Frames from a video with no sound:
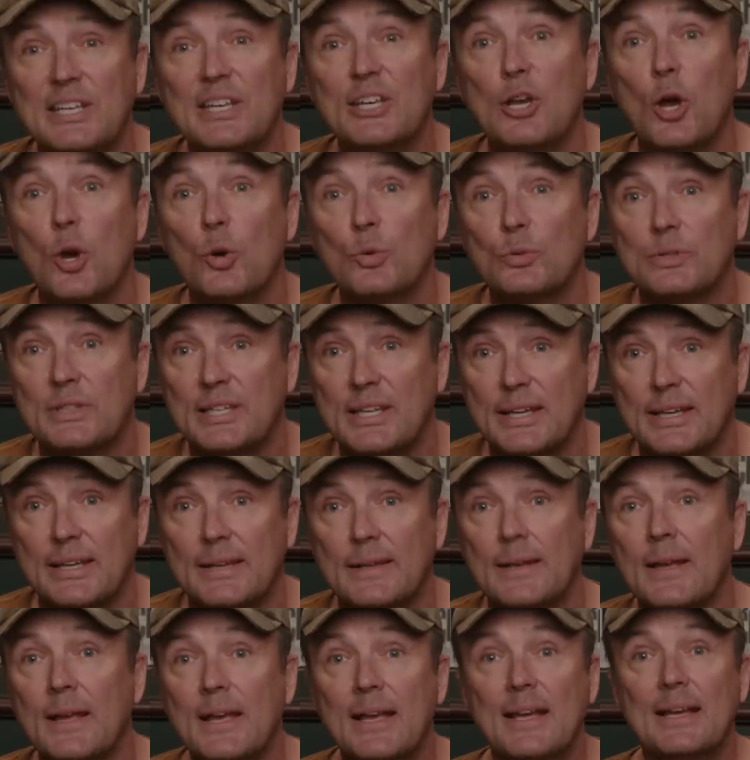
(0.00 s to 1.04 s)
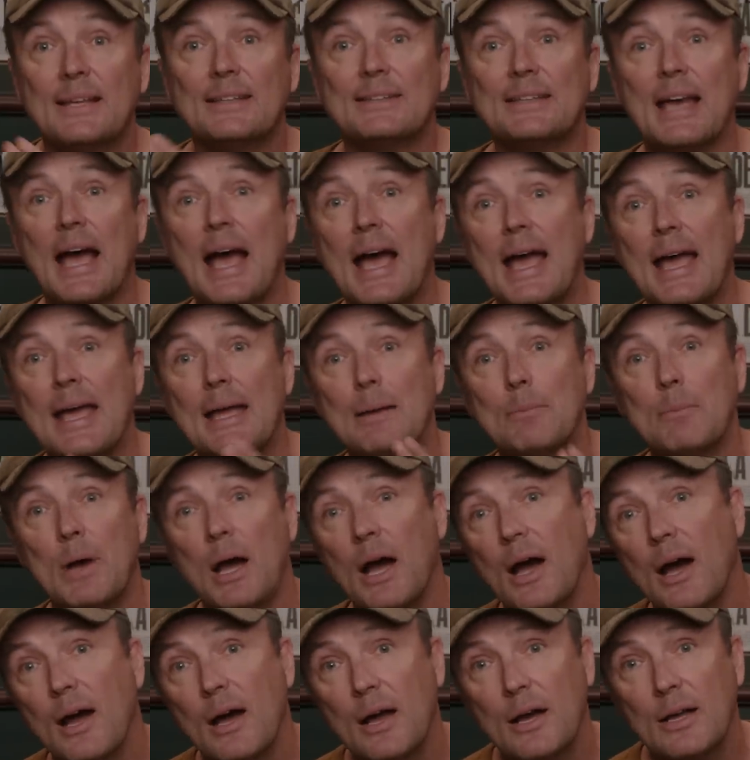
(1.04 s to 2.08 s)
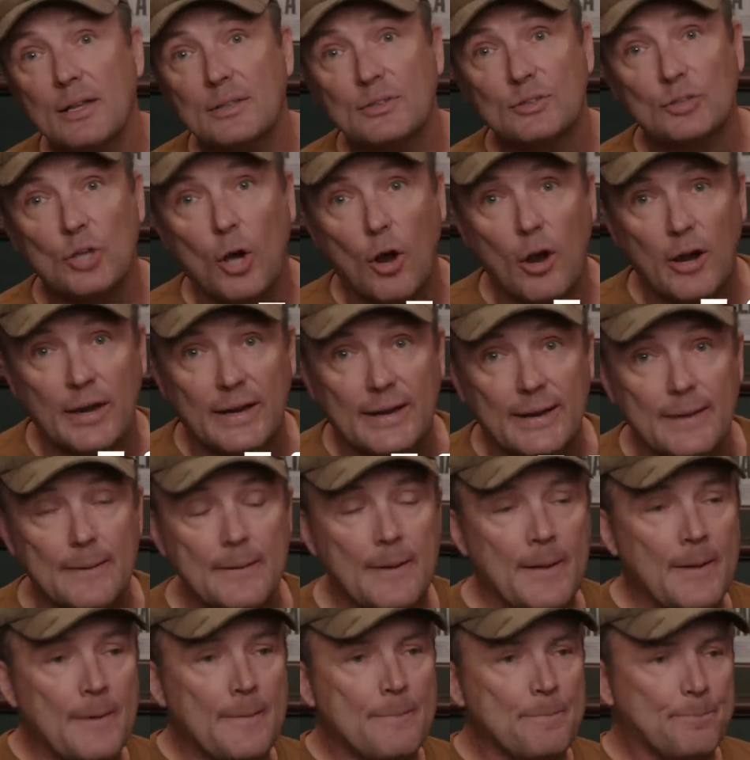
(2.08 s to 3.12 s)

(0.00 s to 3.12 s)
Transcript: T O T, time on target.